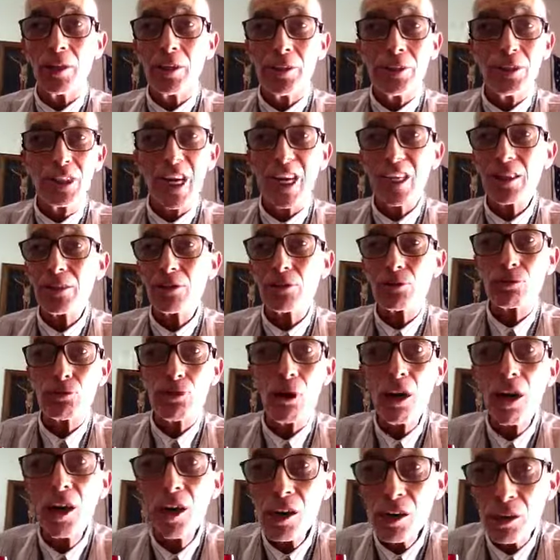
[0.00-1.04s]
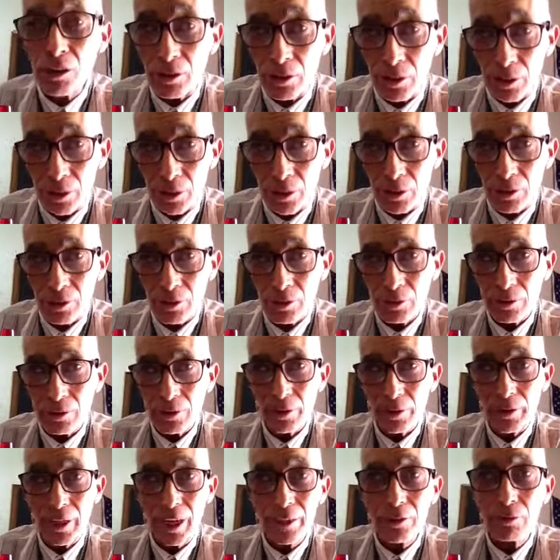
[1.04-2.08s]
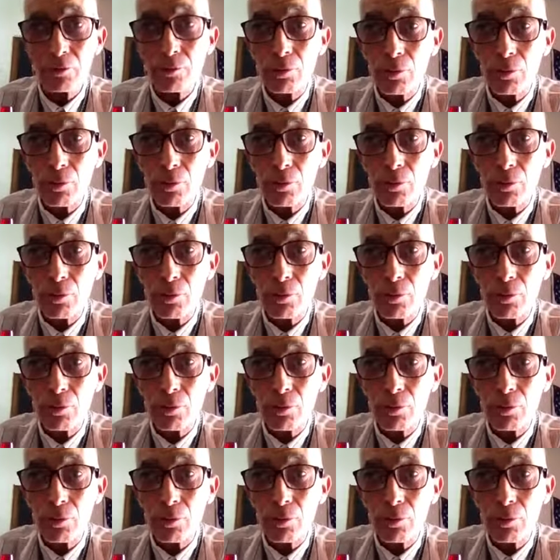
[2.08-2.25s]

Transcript: That's wrong. That's